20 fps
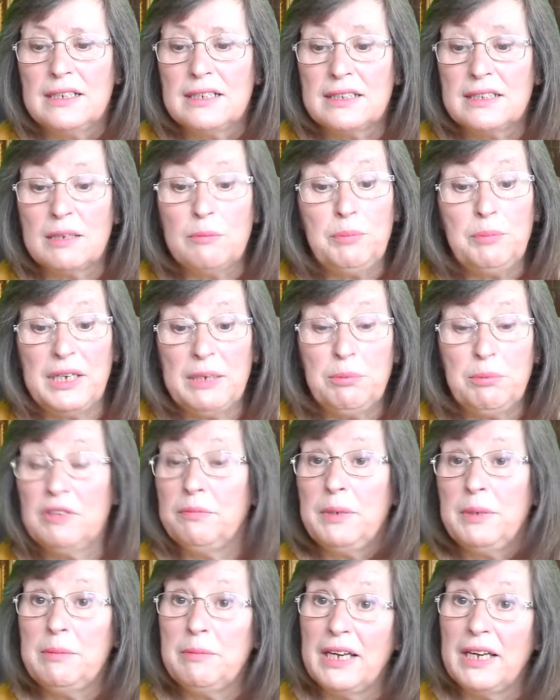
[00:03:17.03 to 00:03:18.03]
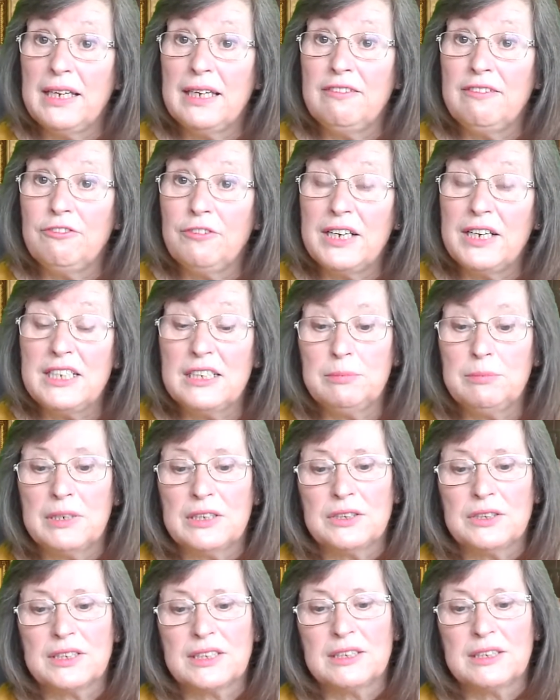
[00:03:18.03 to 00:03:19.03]
Some people have been making face
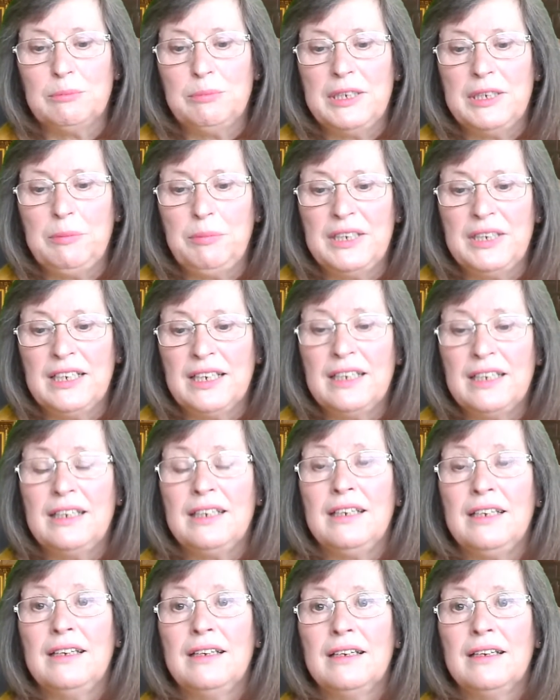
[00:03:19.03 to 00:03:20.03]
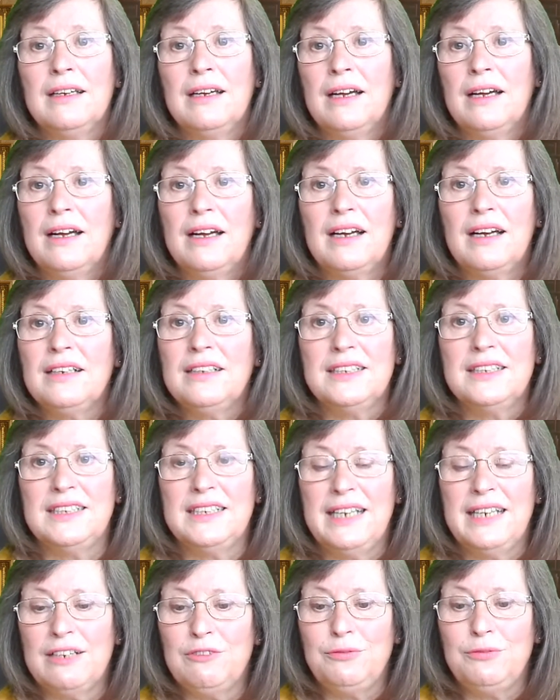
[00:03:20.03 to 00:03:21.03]
masks and PPE. Others
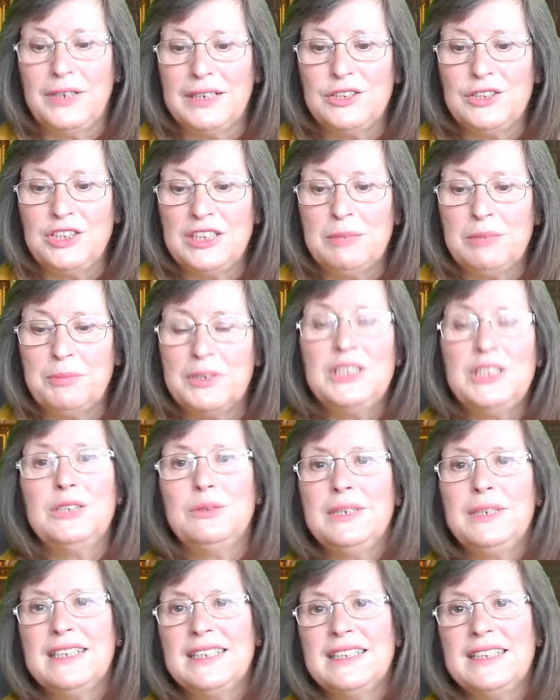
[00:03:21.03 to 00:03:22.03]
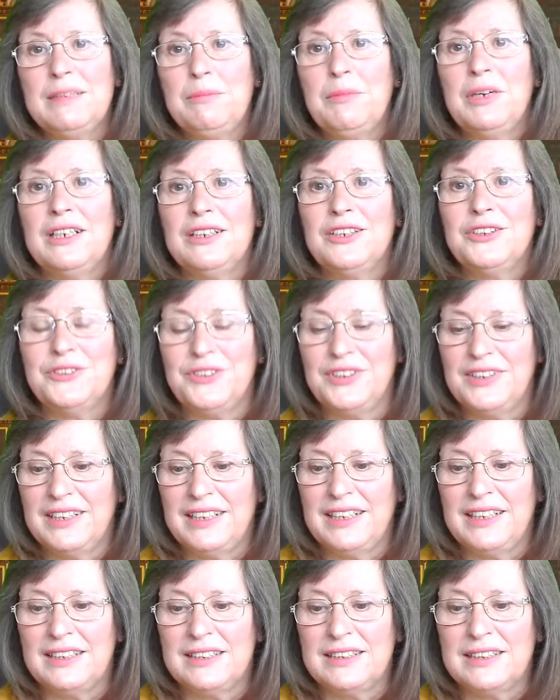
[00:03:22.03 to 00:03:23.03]
in our fellowship are doing similar good
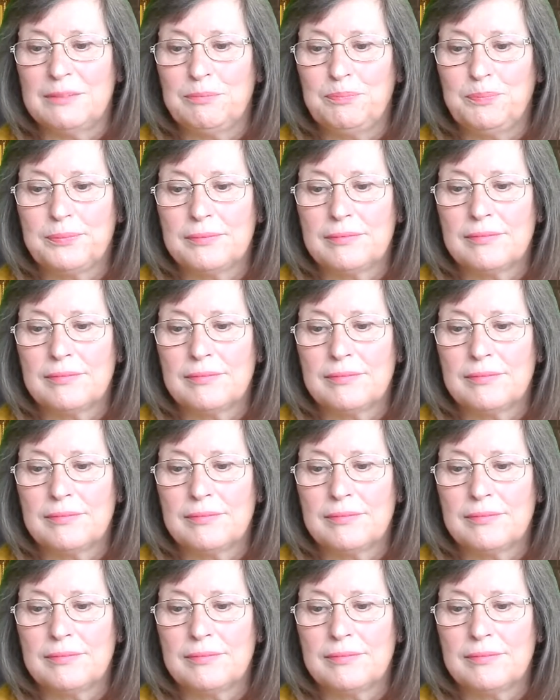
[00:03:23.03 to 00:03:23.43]
things.